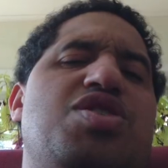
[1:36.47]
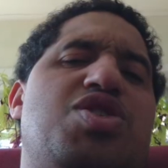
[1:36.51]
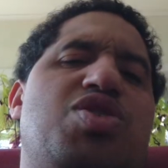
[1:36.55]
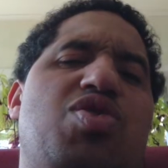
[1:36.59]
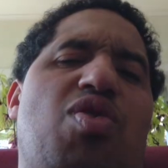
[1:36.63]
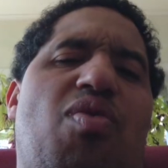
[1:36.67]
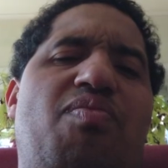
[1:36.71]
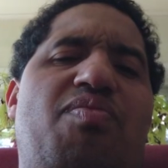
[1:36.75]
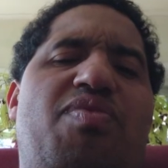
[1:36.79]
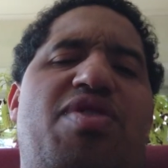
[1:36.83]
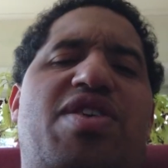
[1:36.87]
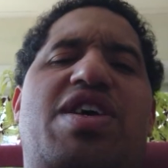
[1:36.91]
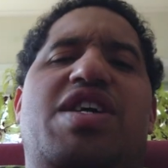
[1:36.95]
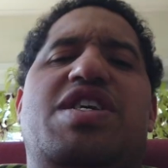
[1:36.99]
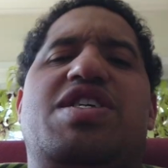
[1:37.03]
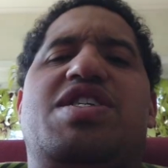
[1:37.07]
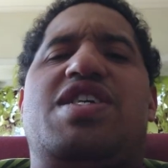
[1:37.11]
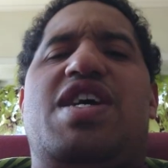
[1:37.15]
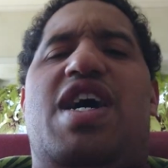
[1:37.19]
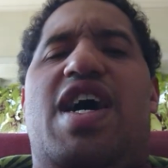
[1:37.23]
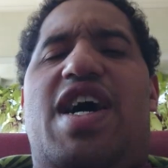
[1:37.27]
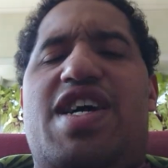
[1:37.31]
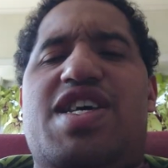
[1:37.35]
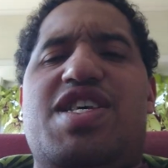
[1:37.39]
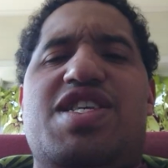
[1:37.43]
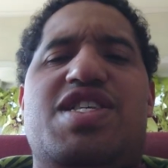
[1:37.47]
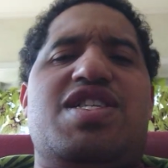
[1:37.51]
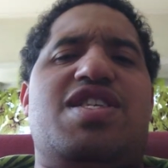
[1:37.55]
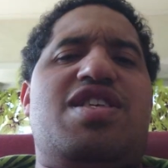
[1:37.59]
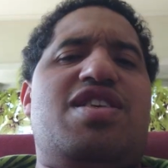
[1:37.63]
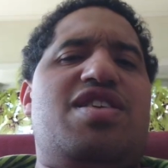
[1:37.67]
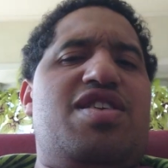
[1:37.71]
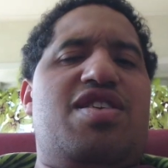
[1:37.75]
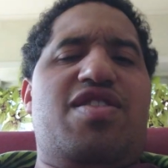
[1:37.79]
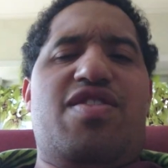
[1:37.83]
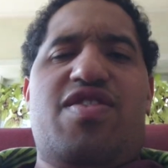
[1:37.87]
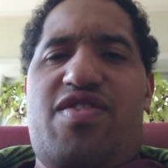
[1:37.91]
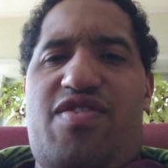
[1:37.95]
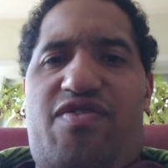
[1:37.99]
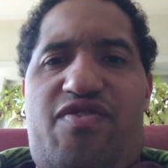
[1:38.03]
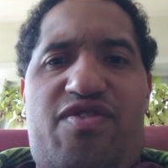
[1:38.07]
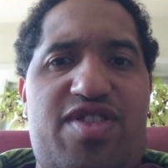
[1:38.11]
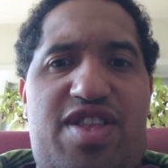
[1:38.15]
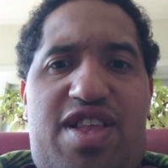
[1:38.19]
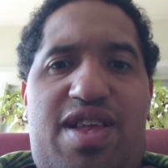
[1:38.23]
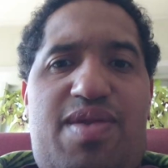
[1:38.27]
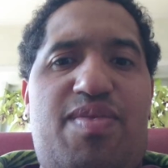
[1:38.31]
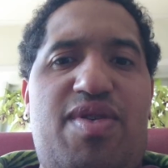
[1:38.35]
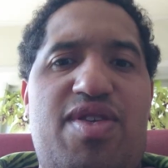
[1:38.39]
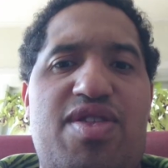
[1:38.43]
zombie-ish ice
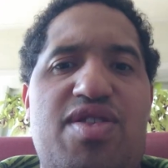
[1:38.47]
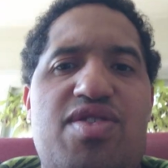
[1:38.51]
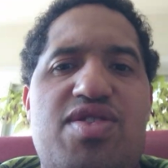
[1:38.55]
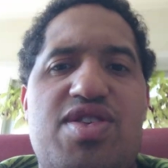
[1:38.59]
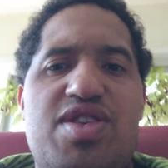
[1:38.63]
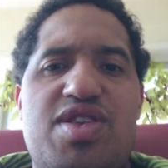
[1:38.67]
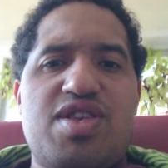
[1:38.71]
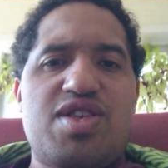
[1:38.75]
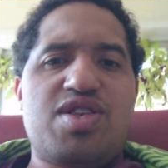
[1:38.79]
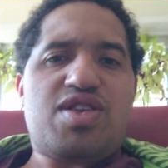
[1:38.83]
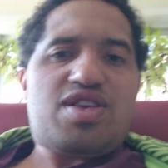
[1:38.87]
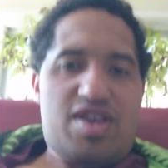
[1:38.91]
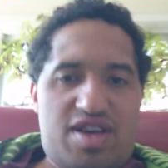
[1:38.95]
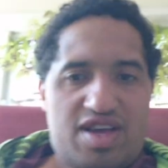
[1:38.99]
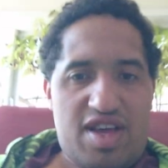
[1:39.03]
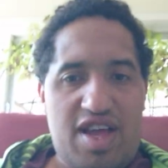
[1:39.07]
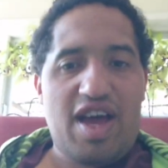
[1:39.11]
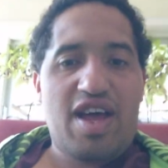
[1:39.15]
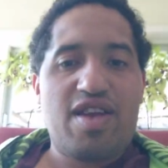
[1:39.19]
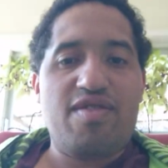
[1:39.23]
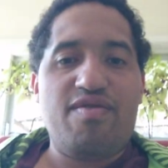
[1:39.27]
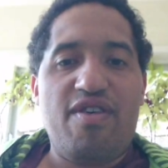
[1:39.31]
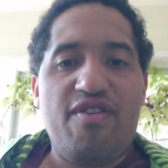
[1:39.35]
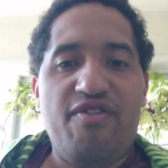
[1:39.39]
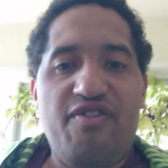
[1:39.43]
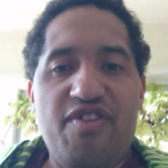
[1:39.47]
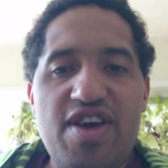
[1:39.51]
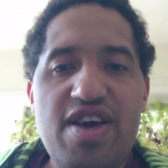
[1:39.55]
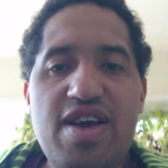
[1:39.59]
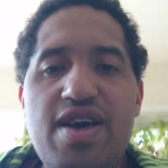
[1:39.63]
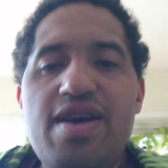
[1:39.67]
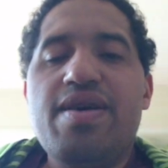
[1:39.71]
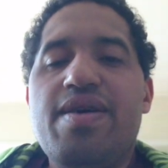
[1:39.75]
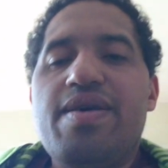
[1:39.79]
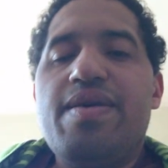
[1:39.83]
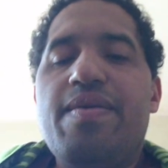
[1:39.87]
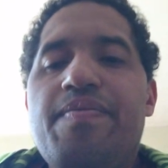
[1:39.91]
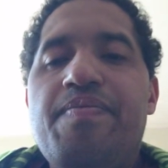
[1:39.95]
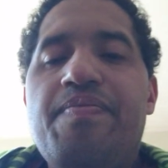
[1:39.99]
demon kind of a thing.